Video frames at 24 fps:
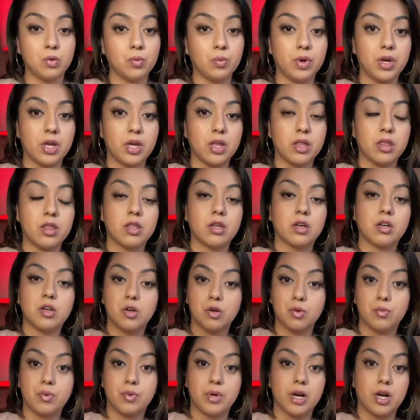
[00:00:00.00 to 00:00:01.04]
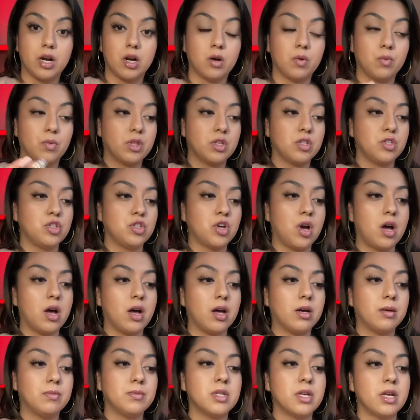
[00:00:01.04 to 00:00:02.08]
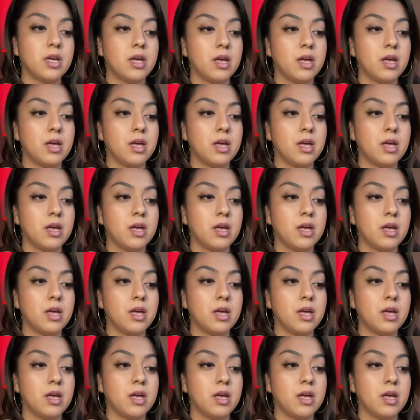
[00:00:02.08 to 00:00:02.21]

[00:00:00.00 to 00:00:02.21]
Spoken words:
with career, with jobs,